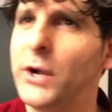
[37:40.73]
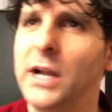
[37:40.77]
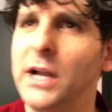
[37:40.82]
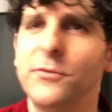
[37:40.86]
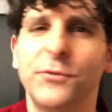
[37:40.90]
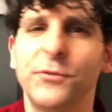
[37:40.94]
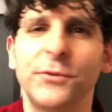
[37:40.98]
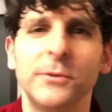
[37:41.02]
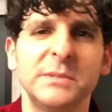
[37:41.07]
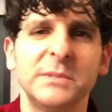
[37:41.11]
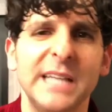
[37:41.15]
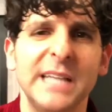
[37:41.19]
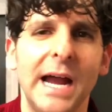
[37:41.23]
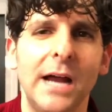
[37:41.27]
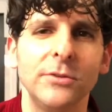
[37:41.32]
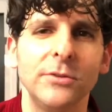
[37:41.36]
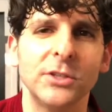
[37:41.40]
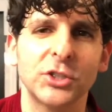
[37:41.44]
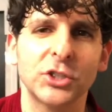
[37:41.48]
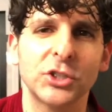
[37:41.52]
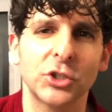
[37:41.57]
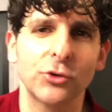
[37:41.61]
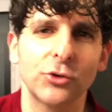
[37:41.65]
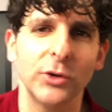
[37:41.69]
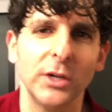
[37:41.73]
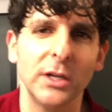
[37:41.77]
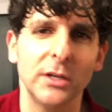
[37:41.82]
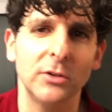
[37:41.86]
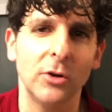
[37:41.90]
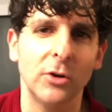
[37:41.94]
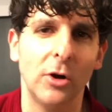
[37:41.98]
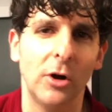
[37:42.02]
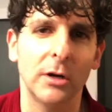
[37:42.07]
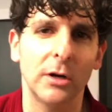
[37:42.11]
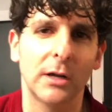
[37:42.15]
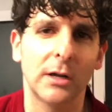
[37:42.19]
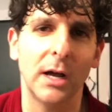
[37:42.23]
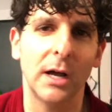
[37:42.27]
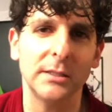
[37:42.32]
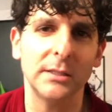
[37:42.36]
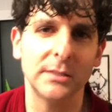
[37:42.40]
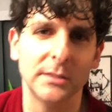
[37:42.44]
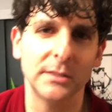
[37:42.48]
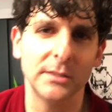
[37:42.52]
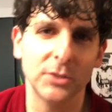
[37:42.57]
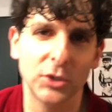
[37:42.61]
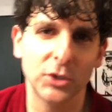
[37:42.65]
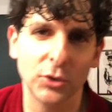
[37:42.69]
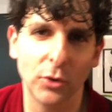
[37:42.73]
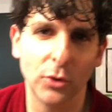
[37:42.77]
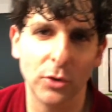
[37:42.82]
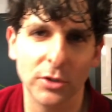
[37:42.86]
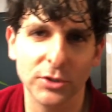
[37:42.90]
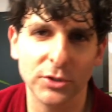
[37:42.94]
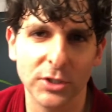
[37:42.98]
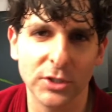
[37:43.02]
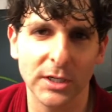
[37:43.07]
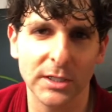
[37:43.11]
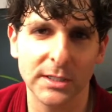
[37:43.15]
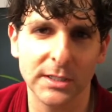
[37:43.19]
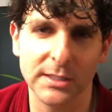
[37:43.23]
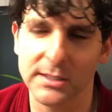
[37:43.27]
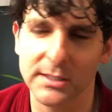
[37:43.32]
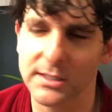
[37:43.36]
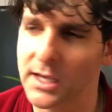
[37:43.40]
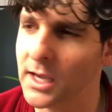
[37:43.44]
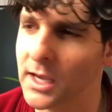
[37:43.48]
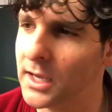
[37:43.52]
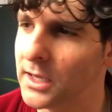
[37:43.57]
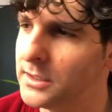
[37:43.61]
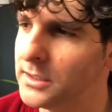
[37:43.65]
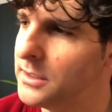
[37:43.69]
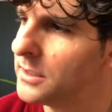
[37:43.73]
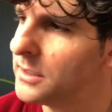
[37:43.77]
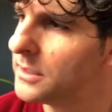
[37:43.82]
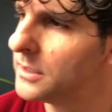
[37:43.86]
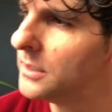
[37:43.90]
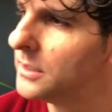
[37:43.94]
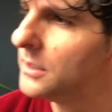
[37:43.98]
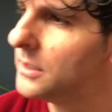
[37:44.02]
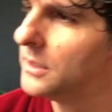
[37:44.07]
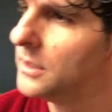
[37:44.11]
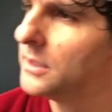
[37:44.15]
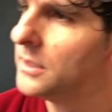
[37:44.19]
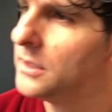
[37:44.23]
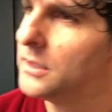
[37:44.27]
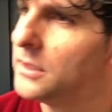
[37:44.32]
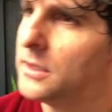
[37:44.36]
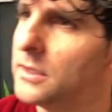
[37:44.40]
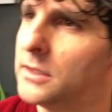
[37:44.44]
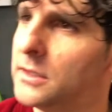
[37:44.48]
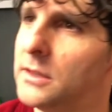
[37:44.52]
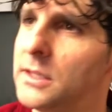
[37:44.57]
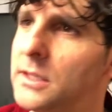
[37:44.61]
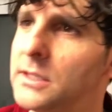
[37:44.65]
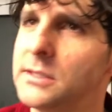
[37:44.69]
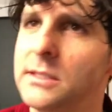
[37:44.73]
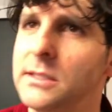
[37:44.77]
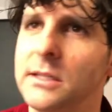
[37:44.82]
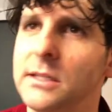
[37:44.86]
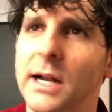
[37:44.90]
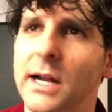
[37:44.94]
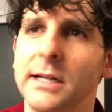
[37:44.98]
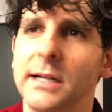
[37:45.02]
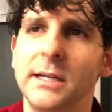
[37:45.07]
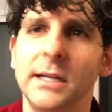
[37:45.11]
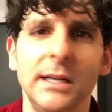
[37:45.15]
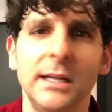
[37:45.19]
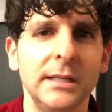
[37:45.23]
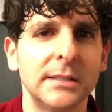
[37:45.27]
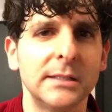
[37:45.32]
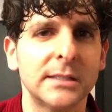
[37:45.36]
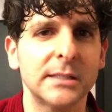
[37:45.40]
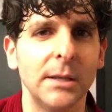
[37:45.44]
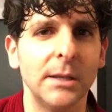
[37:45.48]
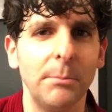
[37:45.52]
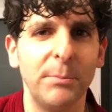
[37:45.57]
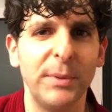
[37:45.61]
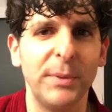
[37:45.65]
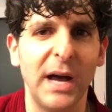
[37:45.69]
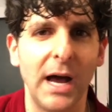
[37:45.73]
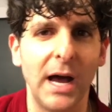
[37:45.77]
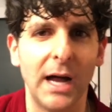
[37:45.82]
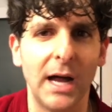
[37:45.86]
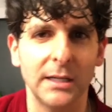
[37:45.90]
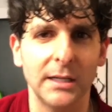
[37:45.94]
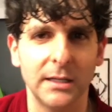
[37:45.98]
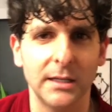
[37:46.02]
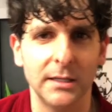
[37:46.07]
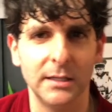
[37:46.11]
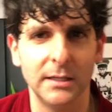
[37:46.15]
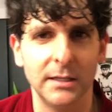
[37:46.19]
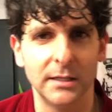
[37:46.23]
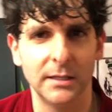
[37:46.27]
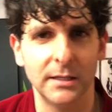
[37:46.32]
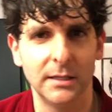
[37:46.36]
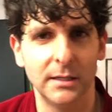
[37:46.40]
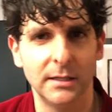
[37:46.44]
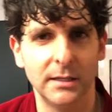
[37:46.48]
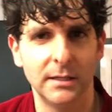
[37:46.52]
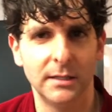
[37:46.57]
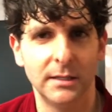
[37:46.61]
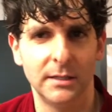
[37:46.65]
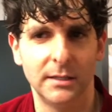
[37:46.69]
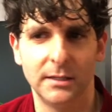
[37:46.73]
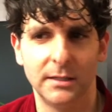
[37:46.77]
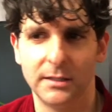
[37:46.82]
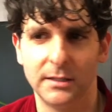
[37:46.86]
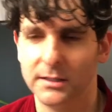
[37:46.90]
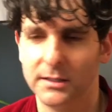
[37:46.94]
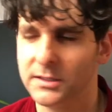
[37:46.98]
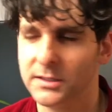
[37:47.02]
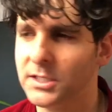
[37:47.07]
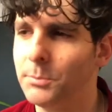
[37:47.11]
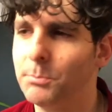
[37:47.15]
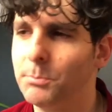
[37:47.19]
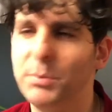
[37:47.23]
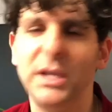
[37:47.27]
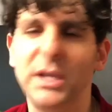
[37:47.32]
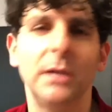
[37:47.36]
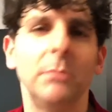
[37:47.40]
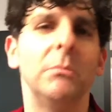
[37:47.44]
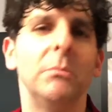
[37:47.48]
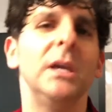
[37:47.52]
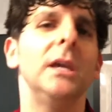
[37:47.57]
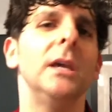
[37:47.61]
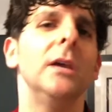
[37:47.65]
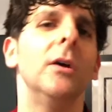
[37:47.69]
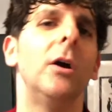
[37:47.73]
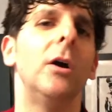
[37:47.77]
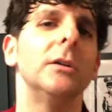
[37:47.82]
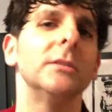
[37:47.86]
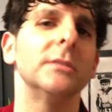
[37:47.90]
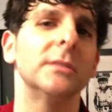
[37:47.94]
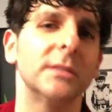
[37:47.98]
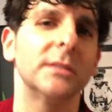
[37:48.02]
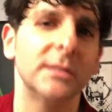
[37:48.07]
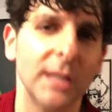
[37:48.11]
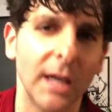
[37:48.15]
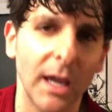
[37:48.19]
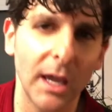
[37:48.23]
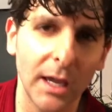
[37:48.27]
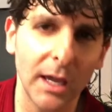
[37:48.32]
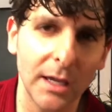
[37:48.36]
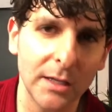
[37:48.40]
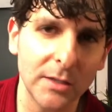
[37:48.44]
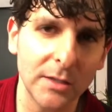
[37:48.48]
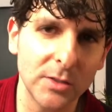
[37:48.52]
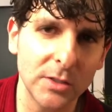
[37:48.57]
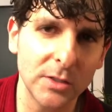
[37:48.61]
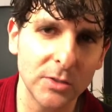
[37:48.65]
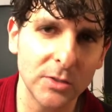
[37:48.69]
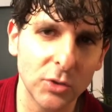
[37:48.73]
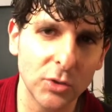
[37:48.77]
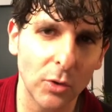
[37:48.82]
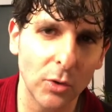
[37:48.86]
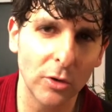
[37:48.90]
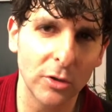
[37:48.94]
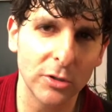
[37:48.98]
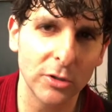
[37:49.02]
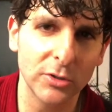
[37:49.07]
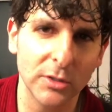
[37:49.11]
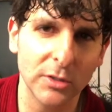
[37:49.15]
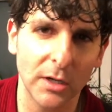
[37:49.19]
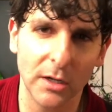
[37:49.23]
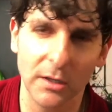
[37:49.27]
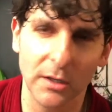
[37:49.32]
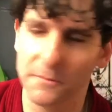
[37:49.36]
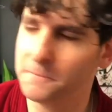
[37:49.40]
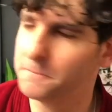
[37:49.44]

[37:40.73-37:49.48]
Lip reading: from down the street in Augusta, Georgia, and he said, listen, I need somebody to be me on stage in Georgia.